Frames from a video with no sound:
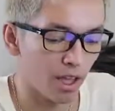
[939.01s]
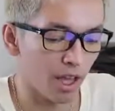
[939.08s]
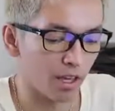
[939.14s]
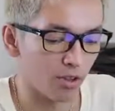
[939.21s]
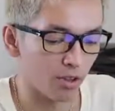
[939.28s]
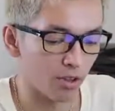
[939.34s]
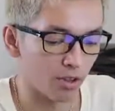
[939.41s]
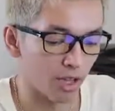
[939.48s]

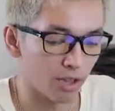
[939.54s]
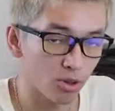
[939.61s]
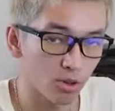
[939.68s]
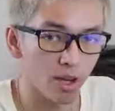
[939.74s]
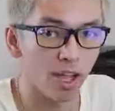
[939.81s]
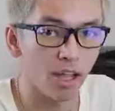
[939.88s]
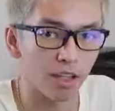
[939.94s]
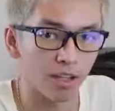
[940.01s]
And that's
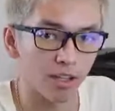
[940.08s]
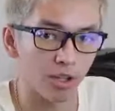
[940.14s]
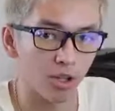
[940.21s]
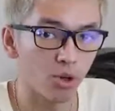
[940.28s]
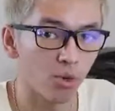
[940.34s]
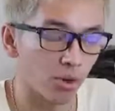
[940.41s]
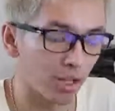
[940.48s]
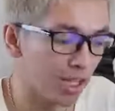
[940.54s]
okay.
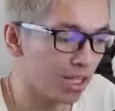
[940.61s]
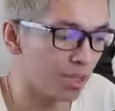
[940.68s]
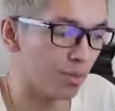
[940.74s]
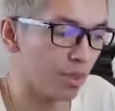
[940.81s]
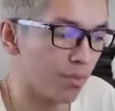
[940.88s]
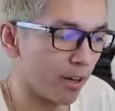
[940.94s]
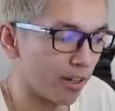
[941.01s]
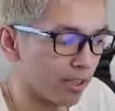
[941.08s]
Like you don't need to
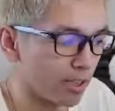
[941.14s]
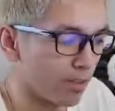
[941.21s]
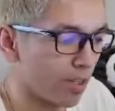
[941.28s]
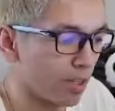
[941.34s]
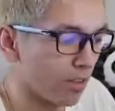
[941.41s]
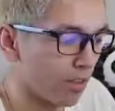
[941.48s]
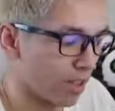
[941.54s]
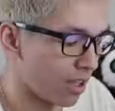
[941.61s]
be price competitive.